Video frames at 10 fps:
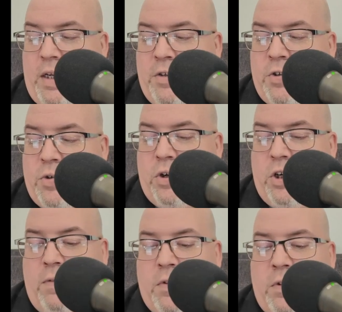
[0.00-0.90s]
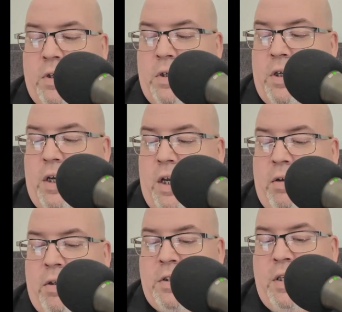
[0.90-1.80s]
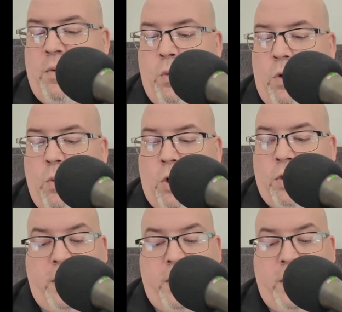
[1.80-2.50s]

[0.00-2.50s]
and Eastern Shore Undercover LLC will work